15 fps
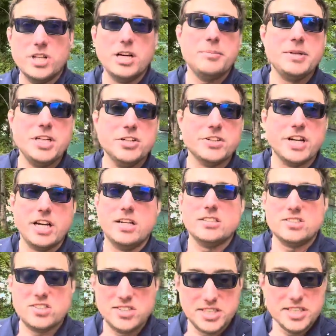I'm here
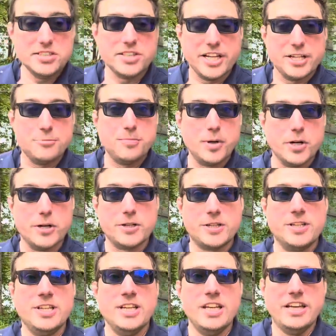at Steelhead Park,
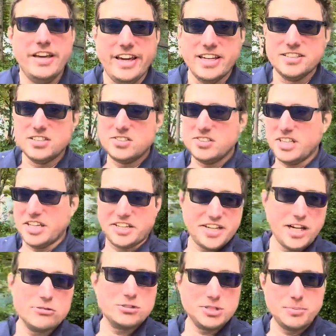and this is a
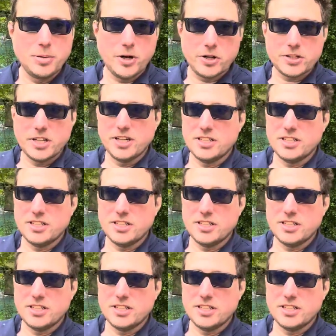county park,